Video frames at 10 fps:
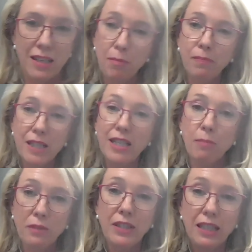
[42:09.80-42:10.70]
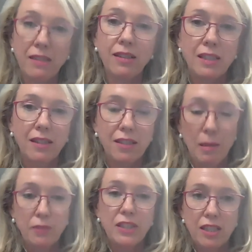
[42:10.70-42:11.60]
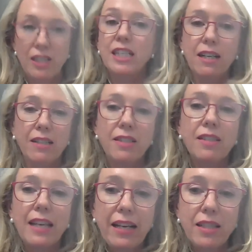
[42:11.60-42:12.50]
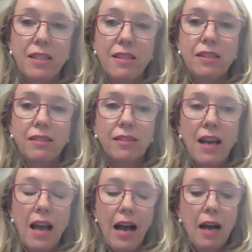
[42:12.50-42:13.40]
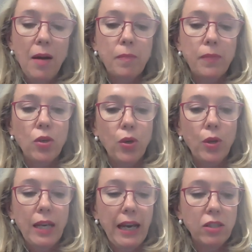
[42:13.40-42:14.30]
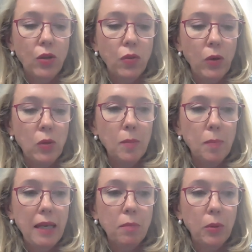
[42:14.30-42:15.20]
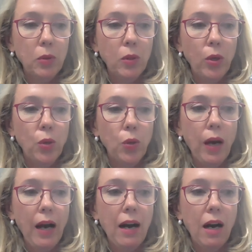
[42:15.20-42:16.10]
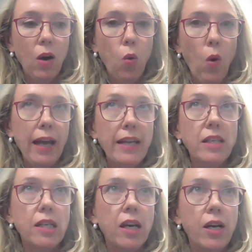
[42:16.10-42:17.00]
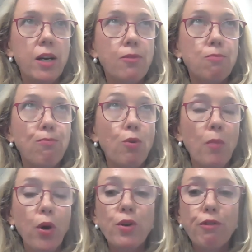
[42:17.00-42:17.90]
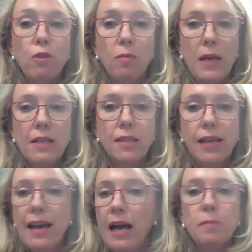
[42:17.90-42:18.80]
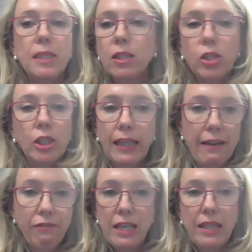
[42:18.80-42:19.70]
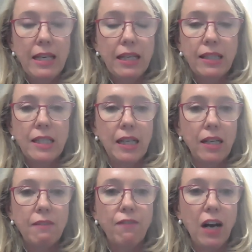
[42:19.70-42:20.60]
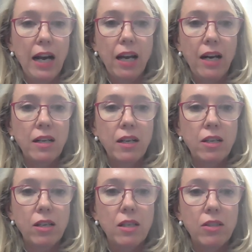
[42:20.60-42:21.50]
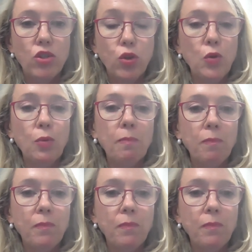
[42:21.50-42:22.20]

Some some of it some of it does. Yes. Um, yep. So yeah, so those people who are quite remote from us, absolutely everything is done via Zoom.